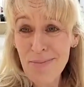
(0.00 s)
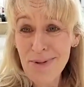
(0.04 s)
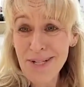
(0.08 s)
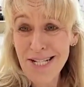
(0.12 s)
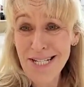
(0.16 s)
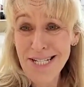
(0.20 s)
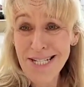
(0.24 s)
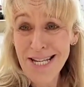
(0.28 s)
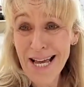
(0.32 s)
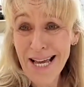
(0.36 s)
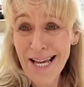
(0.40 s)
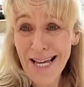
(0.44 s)

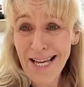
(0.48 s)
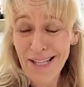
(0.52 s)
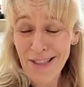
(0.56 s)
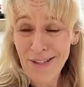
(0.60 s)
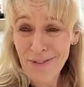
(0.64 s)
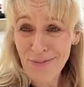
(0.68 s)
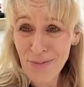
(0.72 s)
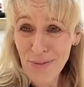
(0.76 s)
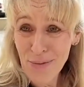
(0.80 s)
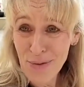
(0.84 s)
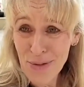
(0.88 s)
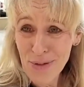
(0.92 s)
Today,
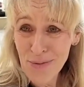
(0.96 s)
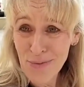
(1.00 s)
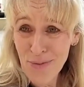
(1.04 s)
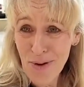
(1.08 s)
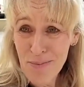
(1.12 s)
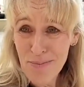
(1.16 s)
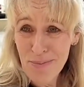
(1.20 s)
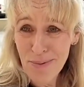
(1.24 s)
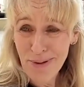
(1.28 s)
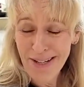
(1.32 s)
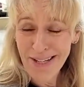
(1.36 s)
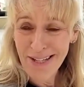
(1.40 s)
the 4th of
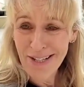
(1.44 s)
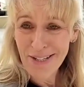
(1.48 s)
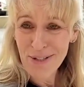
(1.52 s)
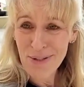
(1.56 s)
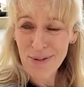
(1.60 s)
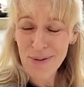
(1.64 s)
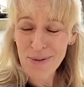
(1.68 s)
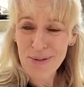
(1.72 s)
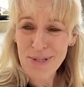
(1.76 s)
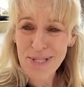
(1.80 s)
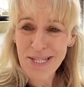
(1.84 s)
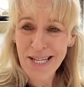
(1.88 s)
February, of
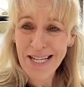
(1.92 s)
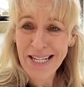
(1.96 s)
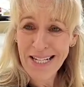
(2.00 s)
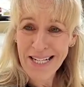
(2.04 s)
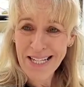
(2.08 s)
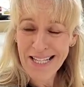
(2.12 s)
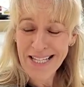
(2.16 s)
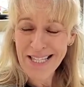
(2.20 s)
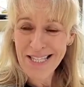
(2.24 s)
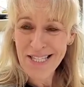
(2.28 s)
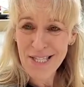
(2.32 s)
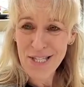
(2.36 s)
course, it
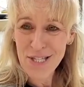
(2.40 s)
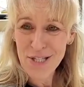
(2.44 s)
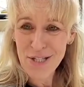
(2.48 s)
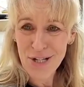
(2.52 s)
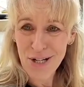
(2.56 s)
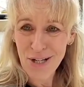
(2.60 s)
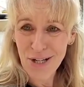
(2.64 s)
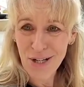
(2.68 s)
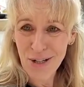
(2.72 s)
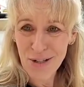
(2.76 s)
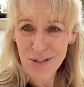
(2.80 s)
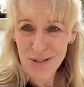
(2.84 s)
is the
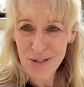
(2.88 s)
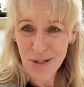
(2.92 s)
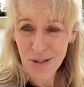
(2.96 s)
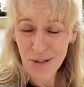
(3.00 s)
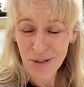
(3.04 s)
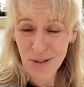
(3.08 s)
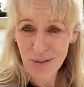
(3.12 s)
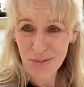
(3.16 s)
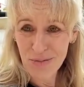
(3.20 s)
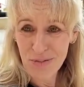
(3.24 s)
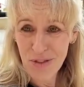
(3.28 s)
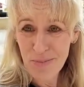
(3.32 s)
start
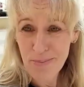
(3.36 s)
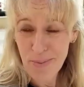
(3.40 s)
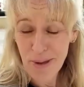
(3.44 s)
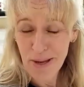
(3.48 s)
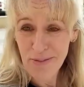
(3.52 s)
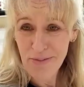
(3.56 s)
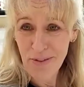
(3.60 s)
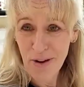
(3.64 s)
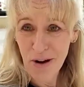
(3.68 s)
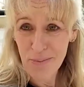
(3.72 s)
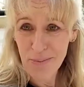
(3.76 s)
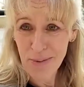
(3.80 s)
of the
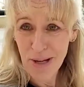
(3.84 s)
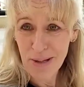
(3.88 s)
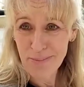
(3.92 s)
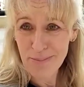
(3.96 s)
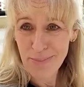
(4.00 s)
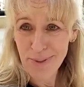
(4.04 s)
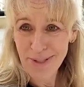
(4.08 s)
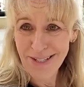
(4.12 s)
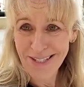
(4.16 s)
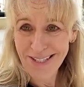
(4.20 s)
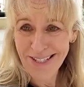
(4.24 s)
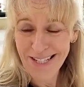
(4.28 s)
Big
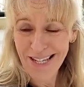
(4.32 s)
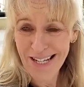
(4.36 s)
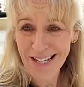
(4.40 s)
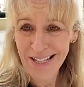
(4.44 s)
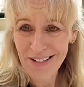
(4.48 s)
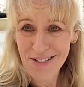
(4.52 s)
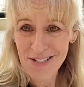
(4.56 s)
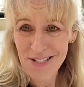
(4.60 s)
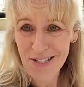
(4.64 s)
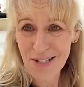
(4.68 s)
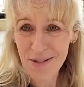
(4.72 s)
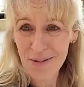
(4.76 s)
Farmland Bird
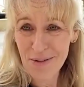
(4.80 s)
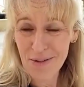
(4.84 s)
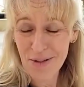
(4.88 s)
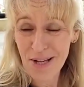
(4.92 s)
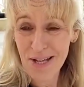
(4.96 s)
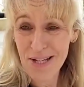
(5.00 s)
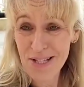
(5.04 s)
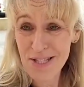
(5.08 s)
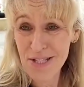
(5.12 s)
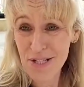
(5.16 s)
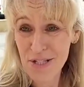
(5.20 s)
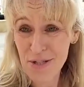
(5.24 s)
Count, and
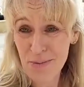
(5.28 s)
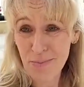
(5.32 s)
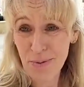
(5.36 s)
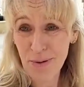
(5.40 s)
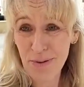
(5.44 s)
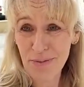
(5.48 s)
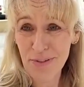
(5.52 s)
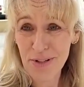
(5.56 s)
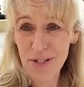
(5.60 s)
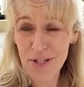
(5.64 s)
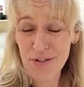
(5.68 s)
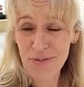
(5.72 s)
it's such a
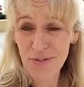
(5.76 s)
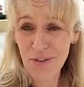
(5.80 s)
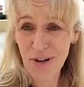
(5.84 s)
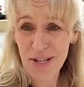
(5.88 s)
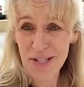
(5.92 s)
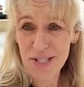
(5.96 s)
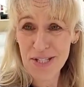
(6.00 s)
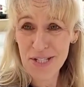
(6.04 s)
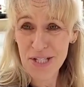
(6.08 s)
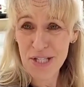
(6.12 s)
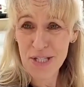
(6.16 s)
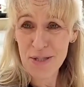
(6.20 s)
privilege for
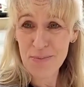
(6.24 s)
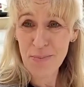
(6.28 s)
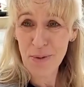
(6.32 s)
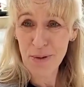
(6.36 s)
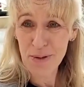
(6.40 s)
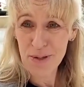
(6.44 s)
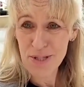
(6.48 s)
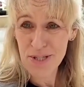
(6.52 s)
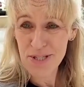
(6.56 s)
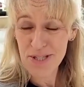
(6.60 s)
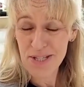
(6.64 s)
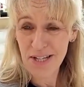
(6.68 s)
us to
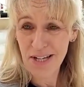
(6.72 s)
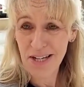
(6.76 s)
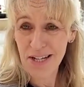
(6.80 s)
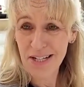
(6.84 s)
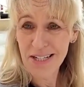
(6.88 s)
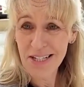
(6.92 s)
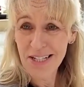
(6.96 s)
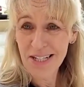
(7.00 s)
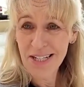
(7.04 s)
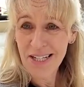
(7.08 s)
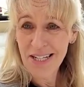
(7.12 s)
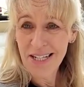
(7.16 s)

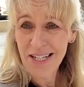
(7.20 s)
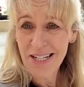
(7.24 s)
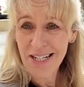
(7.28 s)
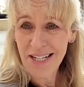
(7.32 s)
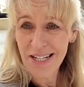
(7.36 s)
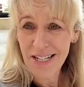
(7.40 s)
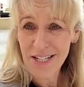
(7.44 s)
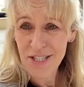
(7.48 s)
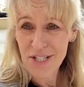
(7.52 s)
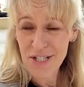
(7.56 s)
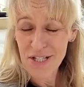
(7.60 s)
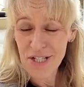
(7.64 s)
sponsor
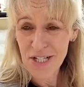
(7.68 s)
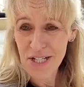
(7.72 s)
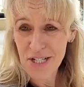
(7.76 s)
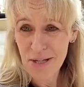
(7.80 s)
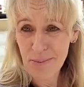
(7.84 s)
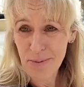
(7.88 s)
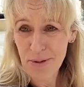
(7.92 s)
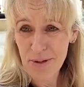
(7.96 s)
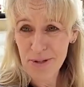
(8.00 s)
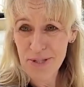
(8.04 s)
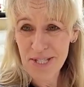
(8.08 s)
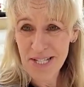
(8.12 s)
the
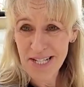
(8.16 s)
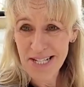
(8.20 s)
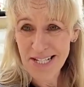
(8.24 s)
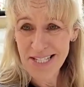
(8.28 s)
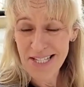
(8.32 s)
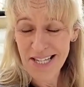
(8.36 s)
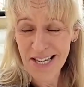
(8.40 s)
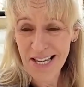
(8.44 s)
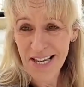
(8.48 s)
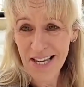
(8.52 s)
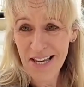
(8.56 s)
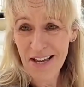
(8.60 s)

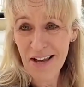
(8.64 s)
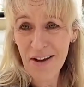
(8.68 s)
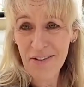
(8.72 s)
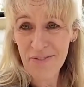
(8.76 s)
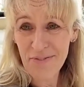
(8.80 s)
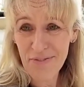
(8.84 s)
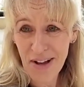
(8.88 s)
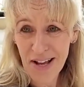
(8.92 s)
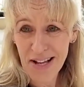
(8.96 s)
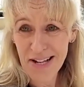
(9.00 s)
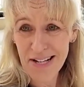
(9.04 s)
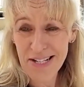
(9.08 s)
GWCT
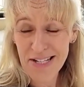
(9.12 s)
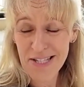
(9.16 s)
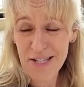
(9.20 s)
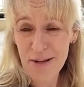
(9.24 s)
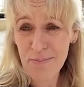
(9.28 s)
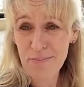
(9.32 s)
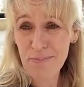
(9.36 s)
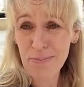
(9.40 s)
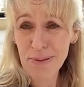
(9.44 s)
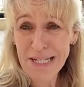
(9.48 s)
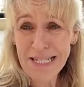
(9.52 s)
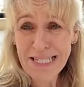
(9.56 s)
event.
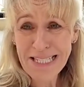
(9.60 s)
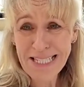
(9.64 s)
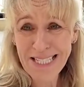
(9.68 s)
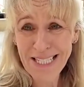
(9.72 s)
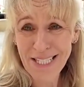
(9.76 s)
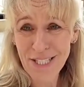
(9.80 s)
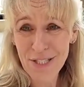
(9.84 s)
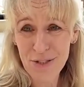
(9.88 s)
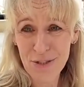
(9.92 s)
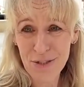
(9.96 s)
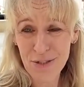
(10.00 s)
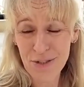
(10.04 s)

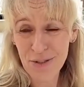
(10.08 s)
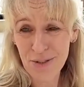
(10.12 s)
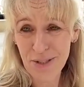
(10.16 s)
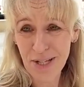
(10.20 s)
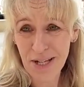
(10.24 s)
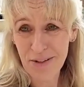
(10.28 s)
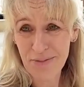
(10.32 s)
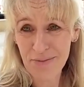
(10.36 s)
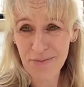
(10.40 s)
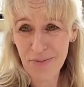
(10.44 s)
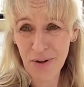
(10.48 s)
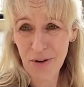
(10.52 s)
Please do
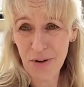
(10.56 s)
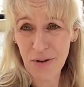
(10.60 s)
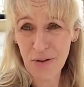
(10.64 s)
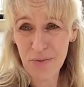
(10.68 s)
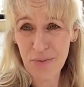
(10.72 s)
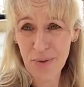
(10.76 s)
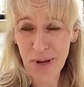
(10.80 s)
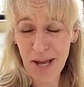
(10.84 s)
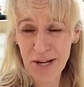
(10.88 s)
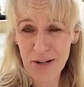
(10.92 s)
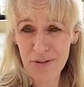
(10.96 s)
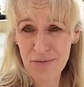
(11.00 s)
get
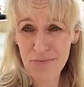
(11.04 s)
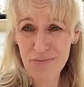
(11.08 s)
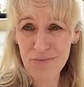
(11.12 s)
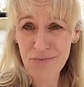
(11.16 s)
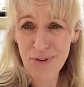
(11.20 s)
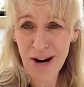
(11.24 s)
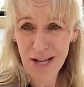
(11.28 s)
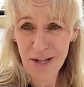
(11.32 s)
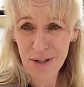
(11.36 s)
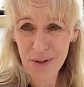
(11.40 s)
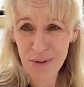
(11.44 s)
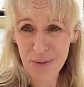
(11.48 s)
involved. We had a
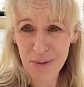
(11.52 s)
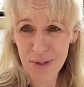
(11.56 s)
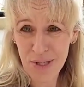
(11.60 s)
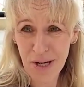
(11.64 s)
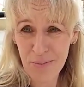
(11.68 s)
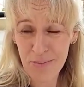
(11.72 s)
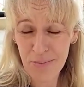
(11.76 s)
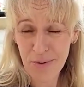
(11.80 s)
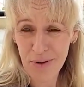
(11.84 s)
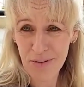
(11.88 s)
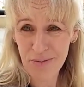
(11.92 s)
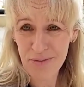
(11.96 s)
record
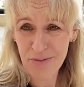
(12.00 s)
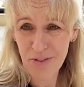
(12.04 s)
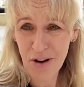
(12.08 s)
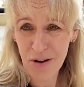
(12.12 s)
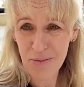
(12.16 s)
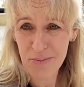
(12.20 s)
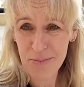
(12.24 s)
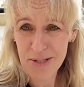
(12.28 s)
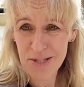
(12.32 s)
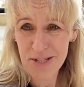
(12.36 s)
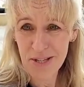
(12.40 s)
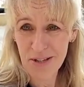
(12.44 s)
number of
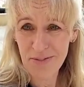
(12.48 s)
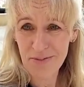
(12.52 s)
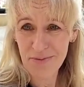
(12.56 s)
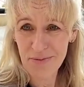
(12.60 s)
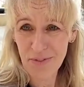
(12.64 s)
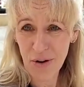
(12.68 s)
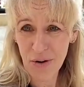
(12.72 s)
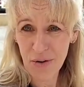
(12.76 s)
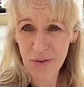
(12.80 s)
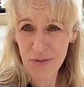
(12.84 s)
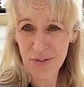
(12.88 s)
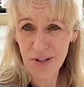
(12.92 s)
farmers
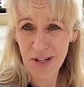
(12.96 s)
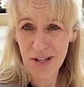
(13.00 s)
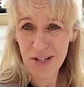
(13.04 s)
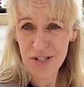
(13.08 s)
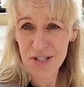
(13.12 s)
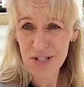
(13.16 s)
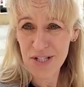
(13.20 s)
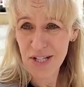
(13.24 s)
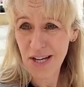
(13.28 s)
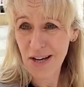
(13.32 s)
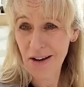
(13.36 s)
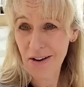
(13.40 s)
involved
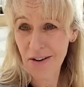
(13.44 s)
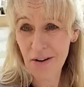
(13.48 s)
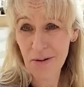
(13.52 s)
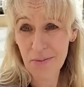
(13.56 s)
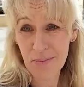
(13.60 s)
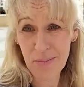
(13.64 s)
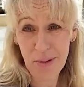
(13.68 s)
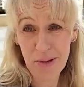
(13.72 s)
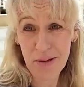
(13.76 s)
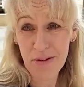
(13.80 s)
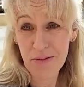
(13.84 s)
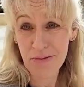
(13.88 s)
last year, and
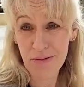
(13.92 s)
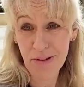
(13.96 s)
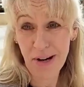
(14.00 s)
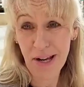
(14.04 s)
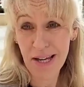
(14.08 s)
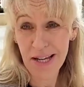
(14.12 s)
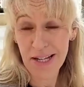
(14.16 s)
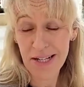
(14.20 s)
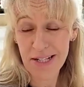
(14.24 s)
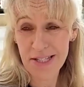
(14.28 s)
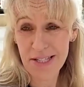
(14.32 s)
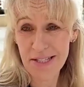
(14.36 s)
it'd be
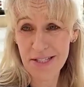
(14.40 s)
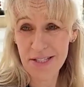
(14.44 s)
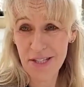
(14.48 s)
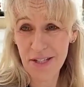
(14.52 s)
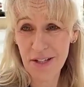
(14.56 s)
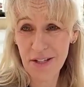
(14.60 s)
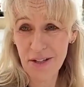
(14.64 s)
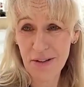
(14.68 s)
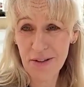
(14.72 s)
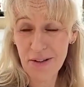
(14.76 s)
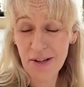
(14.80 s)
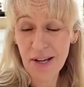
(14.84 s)
great
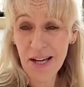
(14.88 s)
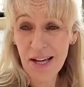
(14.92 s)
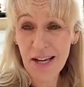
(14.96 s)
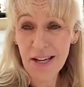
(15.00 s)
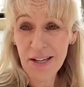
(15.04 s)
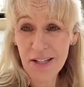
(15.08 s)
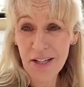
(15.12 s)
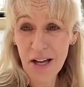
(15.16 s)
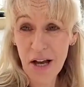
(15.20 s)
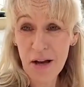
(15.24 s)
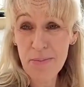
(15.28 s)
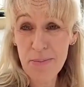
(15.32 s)
to
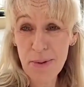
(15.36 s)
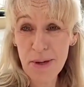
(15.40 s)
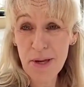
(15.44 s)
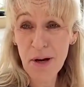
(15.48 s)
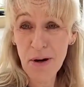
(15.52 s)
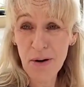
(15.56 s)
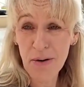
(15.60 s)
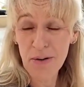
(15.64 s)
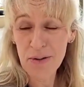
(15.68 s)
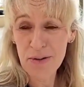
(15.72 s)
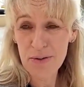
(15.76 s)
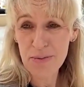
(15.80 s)
go
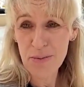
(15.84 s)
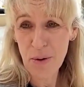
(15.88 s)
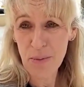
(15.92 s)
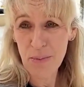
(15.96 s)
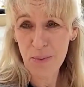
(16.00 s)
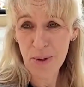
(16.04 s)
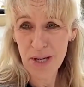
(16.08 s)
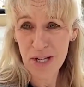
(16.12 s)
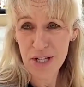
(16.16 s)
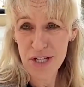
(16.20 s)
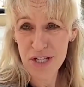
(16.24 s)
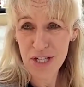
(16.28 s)
beyond what
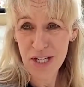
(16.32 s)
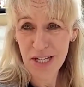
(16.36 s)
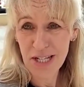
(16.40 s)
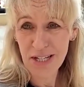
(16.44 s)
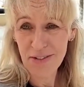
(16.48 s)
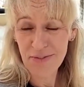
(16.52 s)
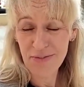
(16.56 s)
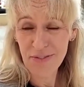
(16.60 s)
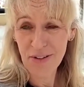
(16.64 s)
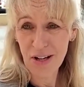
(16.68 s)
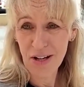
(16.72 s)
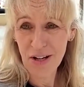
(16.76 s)
we
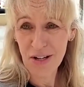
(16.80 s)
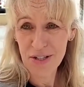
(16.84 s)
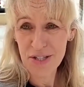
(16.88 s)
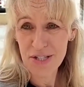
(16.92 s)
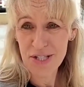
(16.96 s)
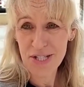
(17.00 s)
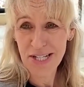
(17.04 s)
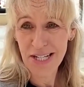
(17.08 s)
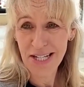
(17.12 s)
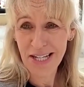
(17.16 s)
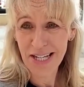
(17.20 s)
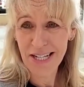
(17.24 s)
achieved
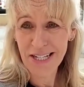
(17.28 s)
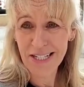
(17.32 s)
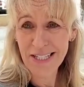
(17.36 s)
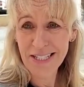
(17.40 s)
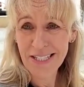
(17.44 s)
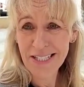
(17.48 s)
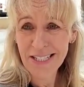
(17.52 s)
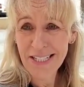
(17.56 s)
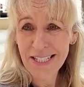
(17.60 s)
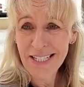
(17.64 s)
last year.